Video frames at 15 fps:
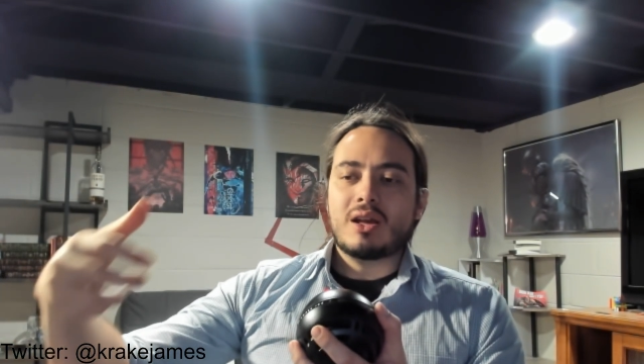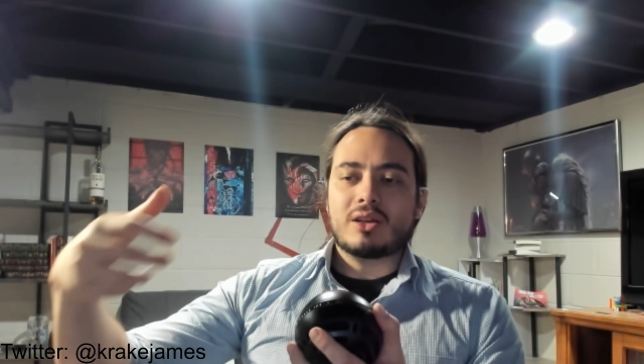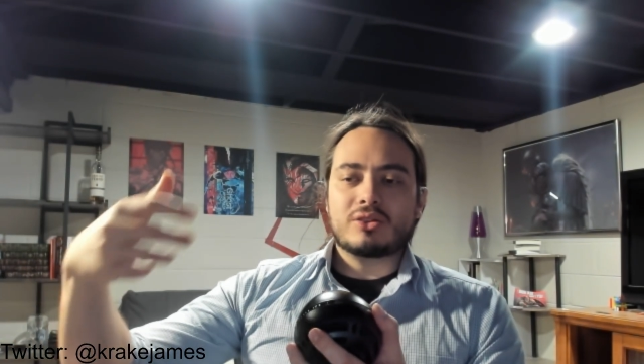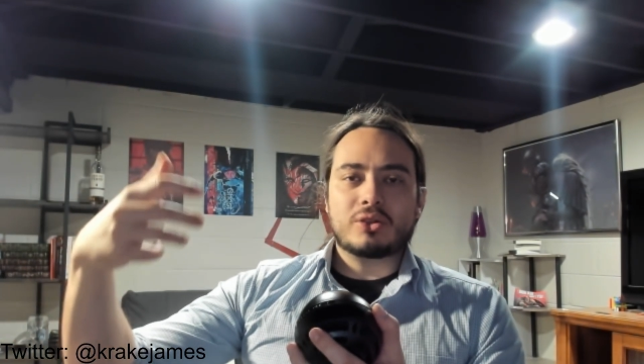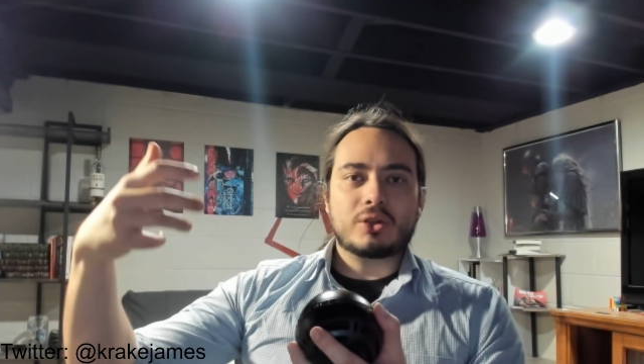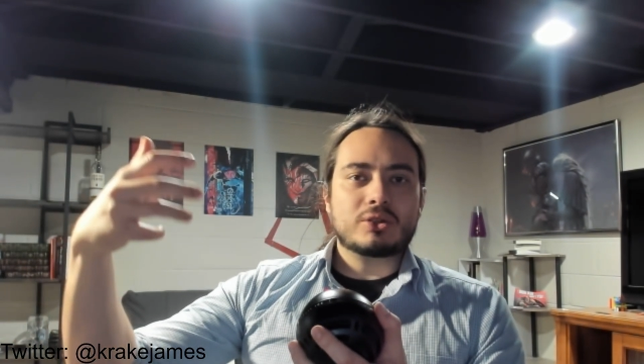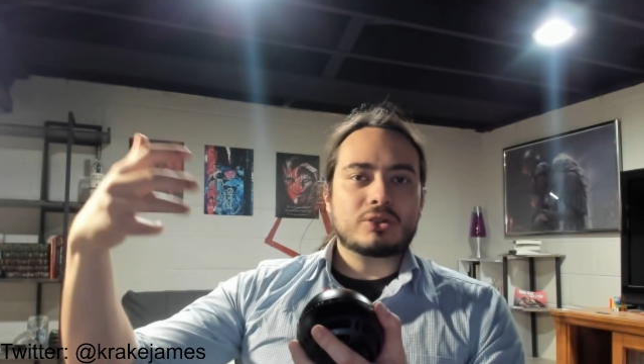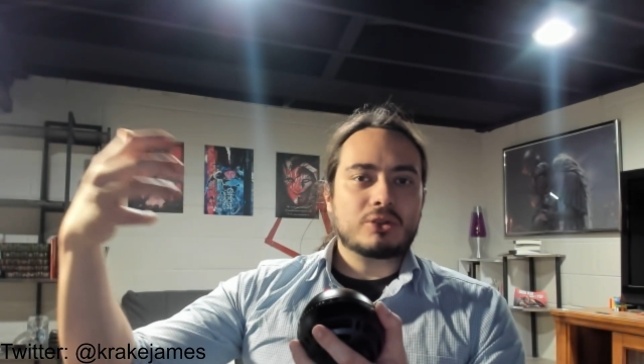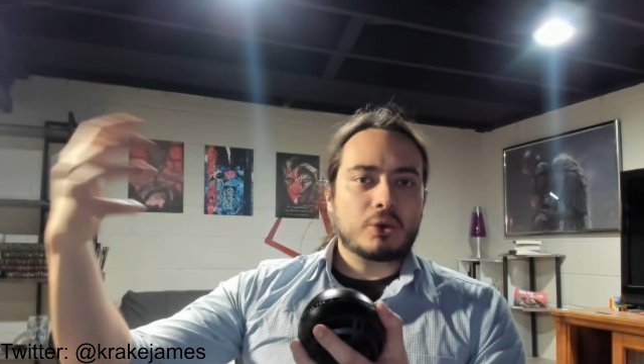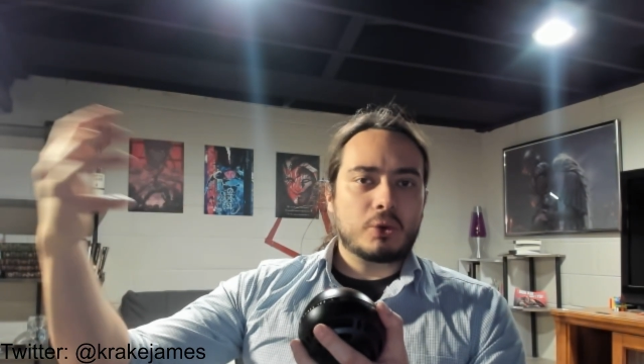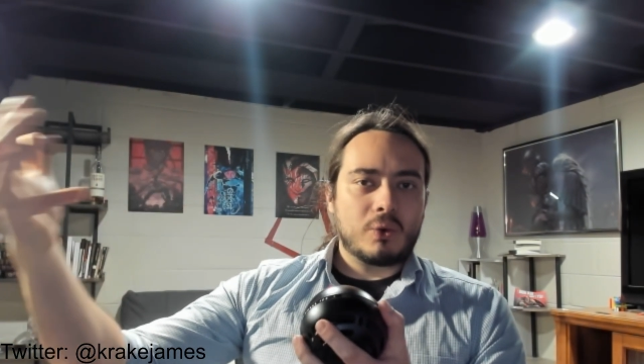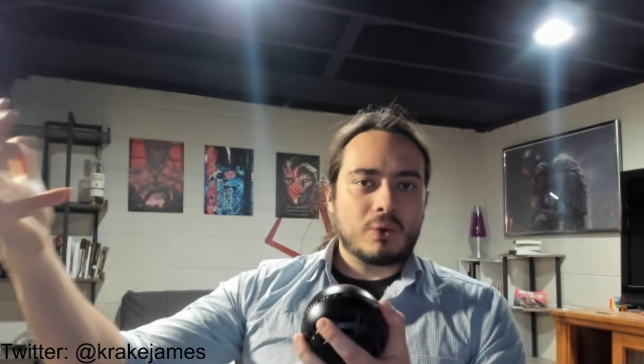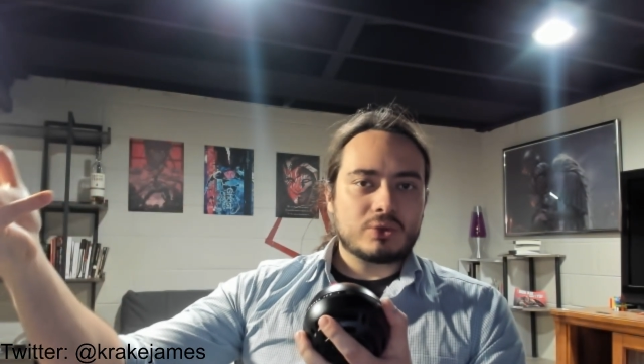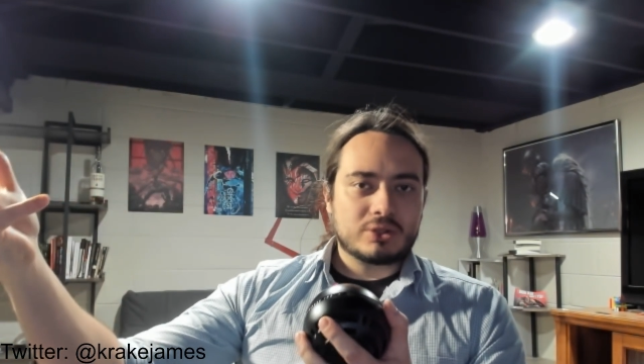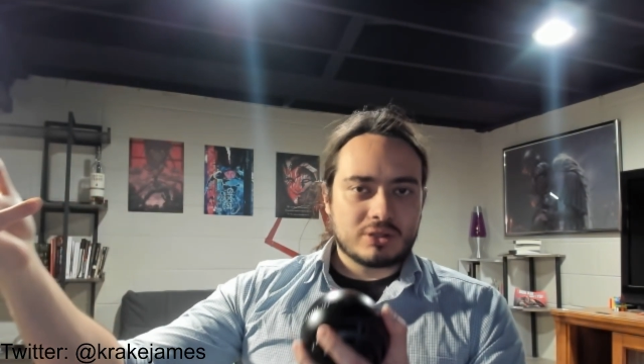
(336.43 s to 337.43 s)

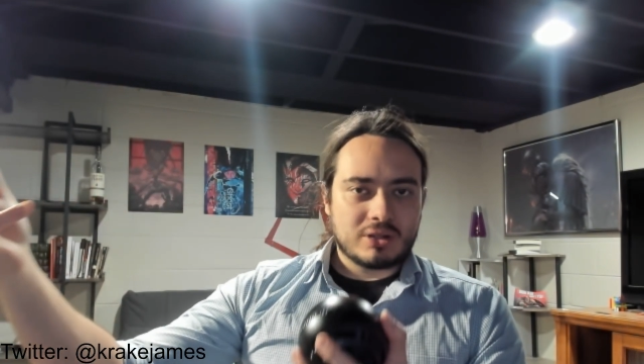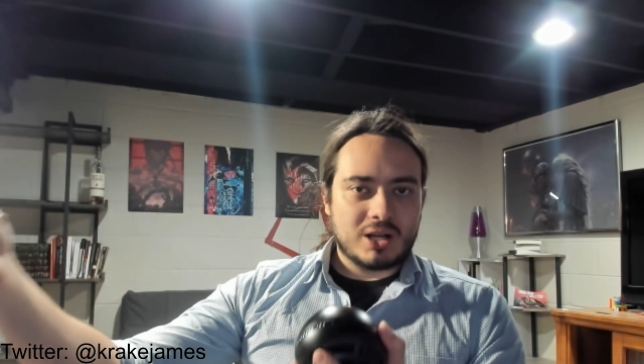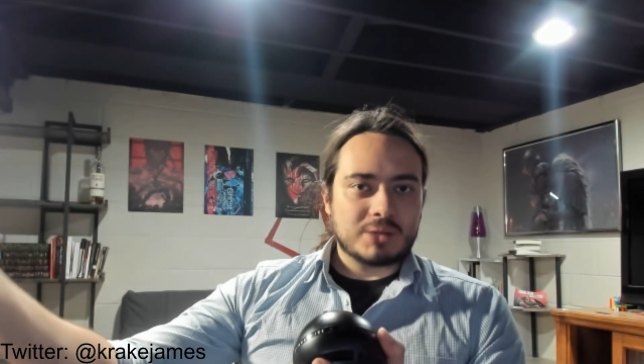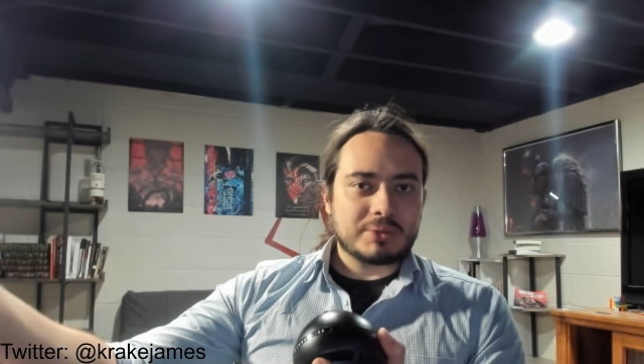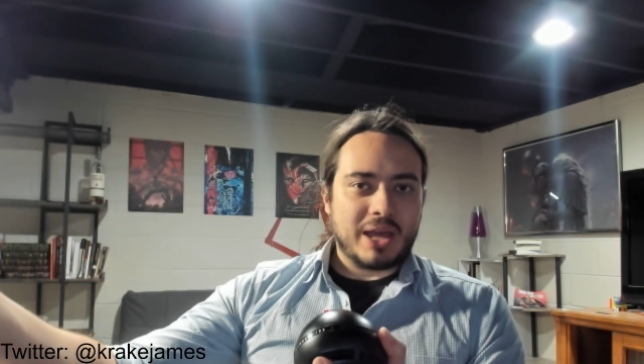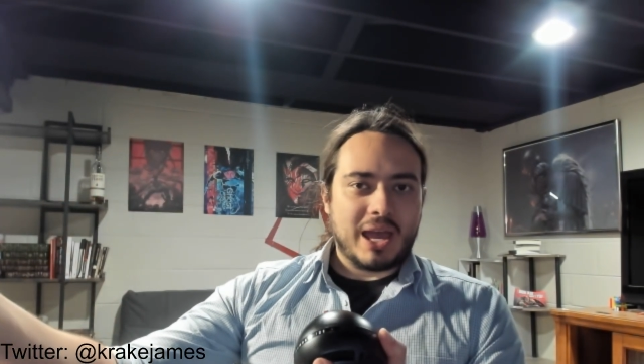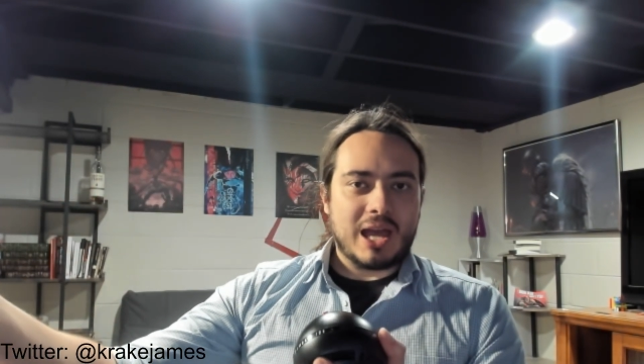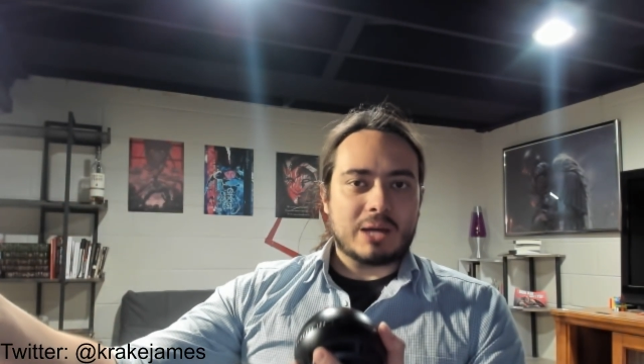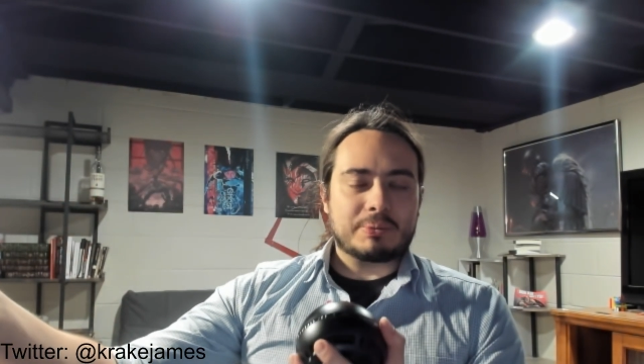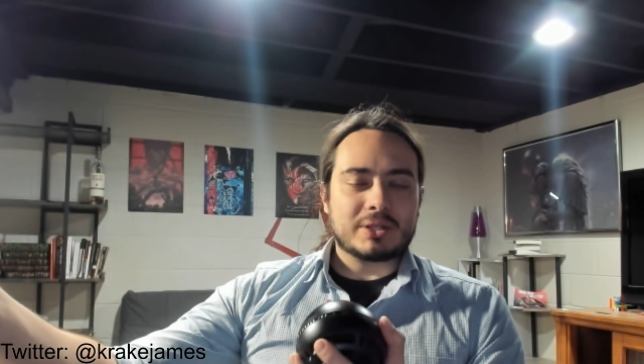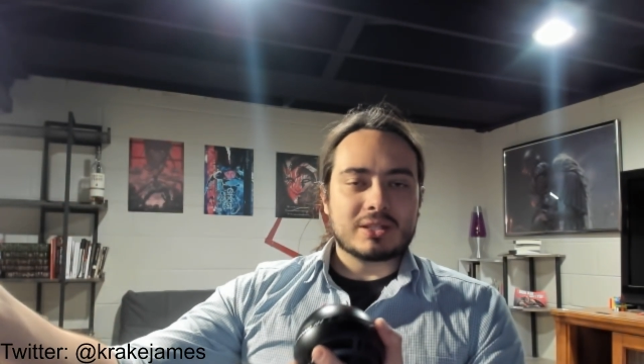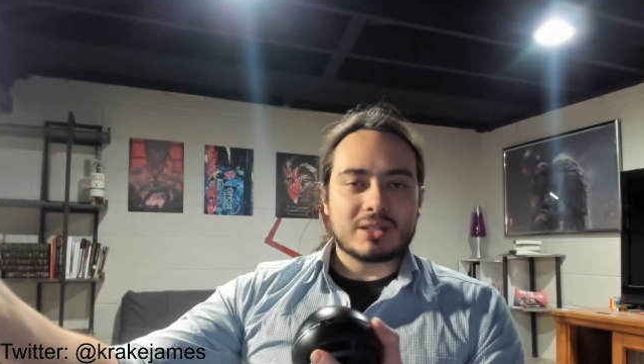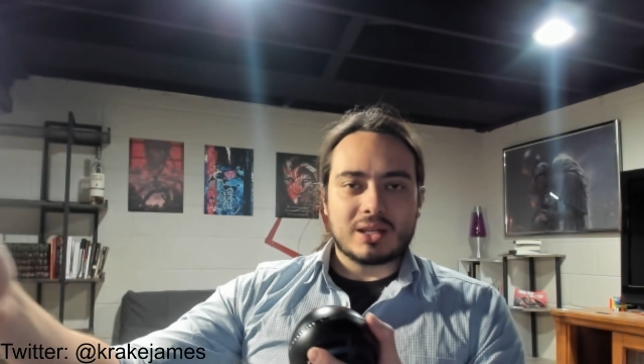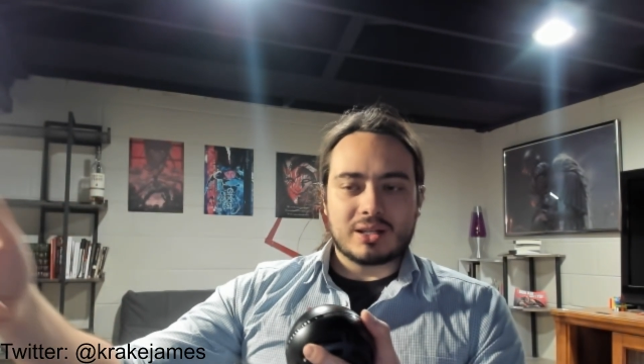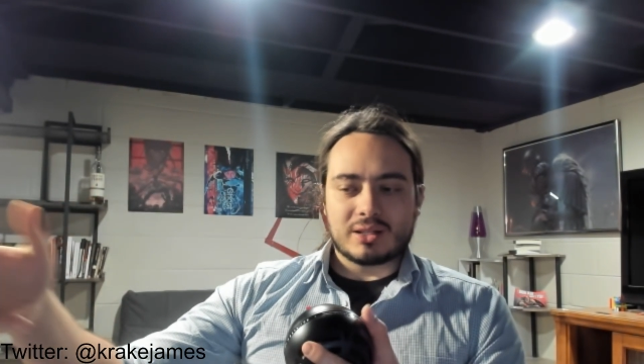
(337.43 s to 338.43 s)
You're gonna be happy
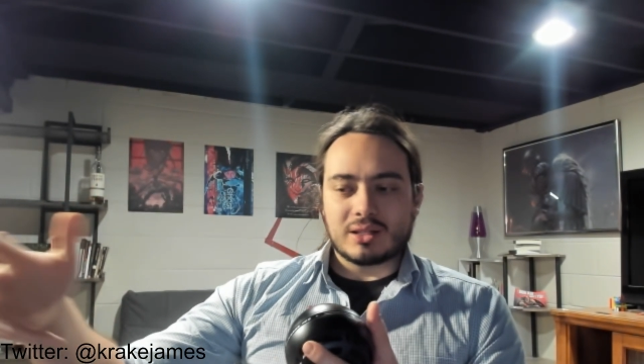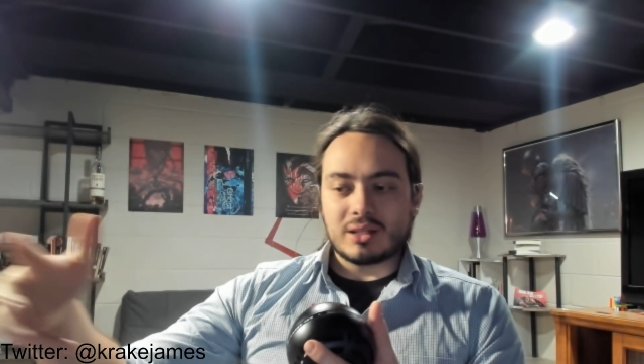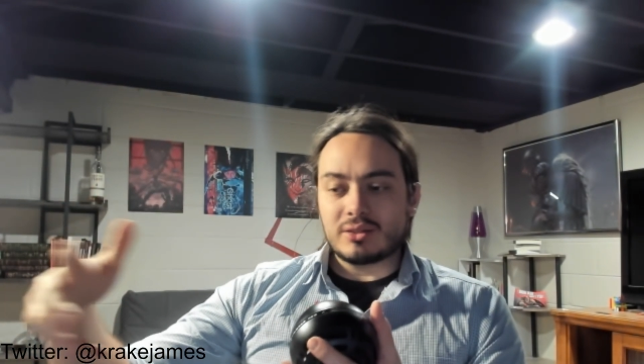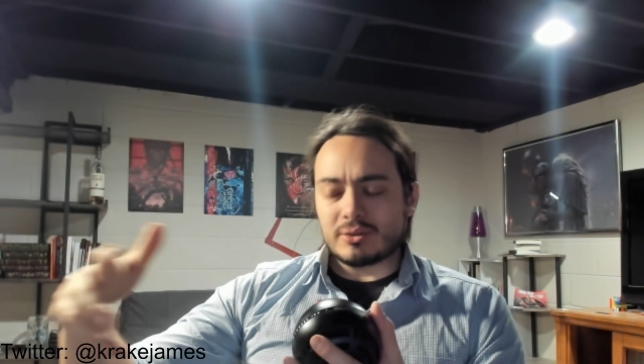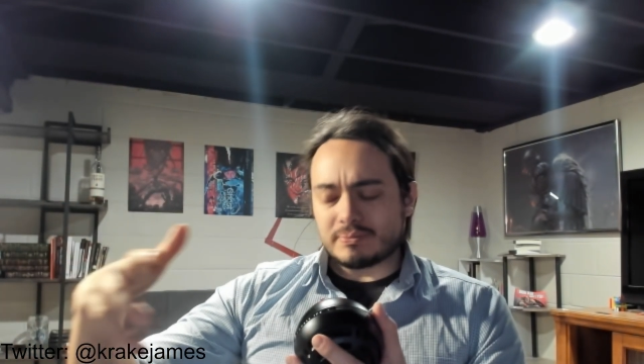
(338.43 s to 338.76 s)
getting it.